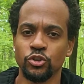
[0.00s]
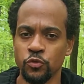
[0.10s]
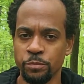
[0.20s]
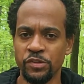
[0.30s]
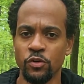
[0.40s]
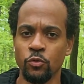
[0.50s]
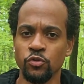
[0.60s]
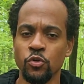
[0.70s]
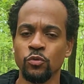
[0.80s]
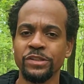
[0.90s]
truth be
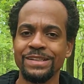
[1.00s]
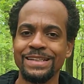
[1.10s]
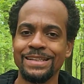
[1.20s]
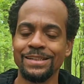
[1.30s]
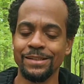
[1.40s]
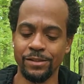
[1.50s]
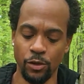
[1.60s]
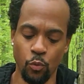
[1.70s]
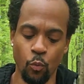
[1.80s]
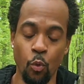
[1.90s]
told, you only need
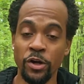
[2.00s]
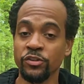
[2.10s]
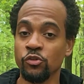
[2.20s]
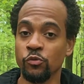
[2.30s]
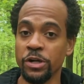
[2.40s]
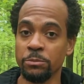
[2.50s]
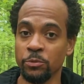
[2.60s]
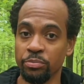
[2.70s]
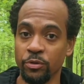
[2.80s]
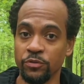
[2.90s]
one gram
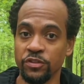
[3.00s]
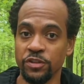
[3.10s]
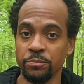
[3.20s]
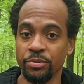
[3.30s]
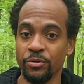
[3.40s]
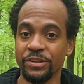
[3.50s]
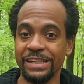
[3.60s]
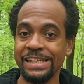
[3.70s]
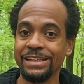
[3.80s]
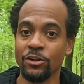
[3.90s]
of protein per
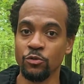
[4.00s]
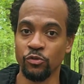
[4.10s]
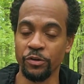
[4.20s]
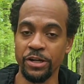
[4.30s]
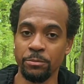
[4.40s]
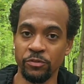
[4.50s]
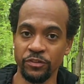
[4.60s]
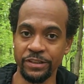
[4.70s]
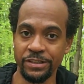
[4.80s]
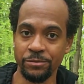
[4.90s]
kilogram of
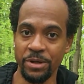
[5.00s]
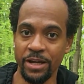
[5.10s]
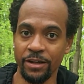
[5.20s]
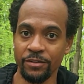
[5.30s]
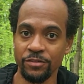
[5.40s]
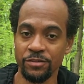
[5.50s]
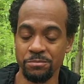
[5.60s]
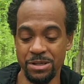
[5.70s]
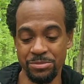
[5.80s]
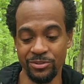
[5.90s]
lean mass.
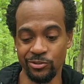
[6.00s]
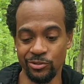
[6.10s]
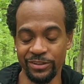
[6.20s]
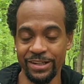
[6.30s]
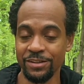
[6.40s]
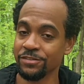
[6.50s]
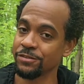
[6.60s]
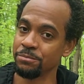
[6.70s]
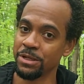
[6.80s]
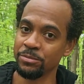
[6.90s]
Maybe a little
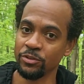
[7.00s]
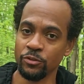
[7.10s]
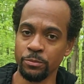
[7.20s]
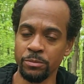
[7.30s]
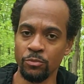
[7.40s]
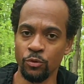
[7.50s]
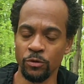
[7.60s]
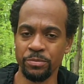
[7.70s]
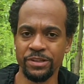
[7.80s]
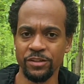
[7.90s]
less, maybe a little bit
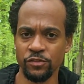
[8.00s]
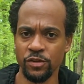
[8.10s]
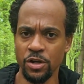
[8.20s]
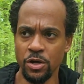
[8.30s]
more, but that's